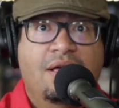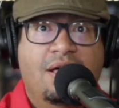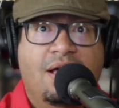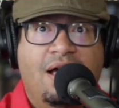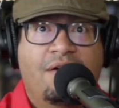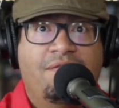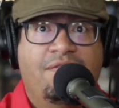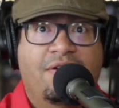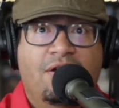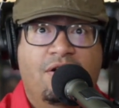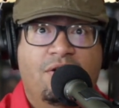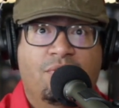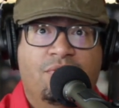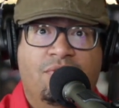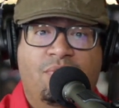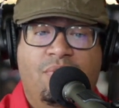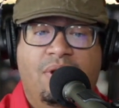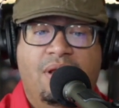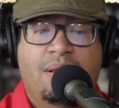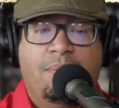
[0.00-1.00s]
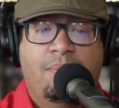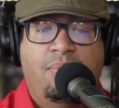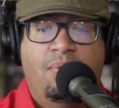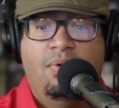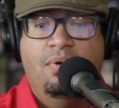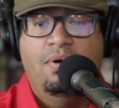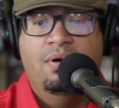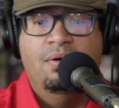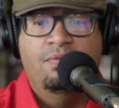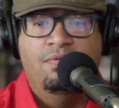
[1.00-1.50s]
I figured it was really
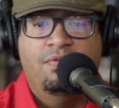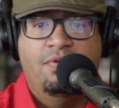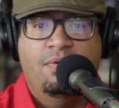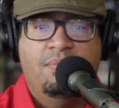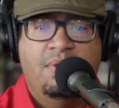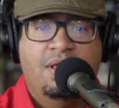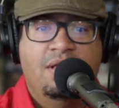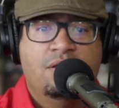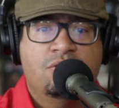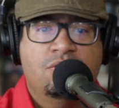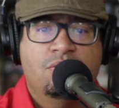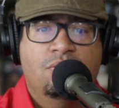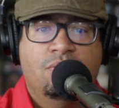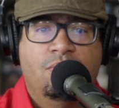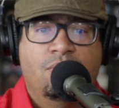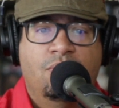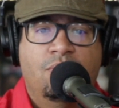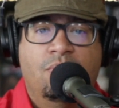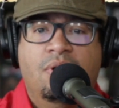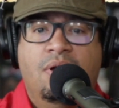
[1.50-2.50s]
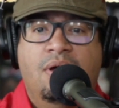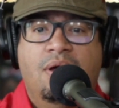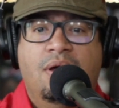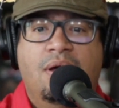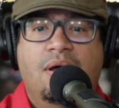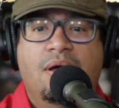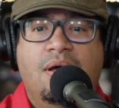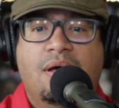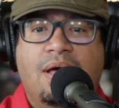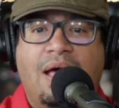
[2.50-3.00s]
important for me to
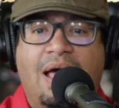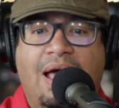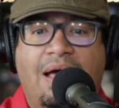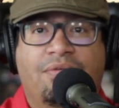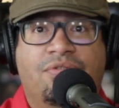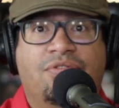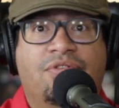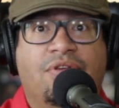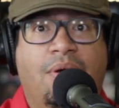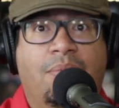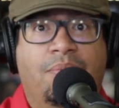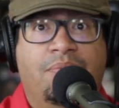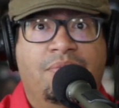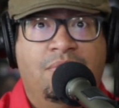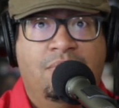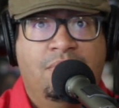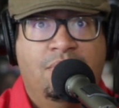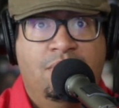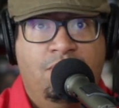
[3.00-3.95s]
have some